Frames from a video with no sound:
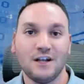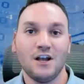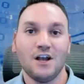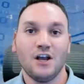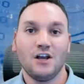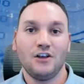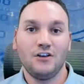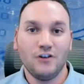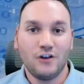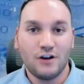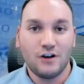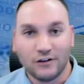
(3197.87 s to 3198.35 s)

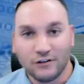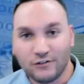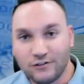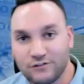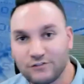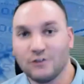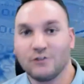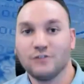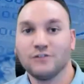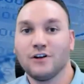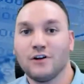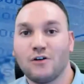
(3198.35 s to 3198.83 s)
you could have
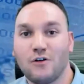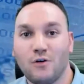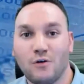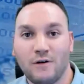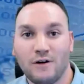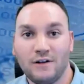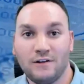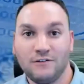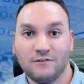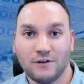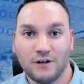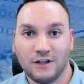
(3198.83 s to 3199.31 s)
sold the
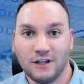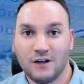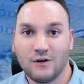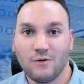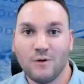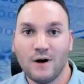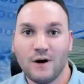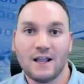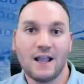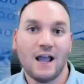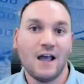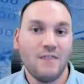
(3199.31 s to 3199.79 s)
coins really
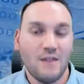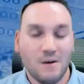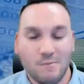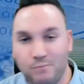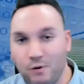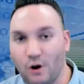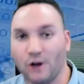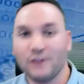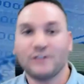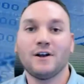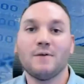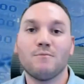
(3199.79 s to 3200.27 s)
quick and then
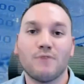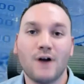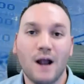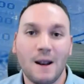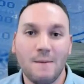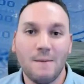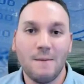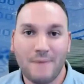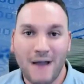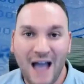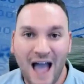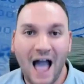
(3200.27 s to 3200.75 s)
bought them right
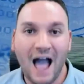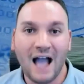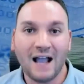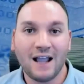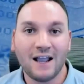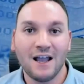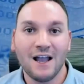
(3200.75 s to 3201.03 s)
back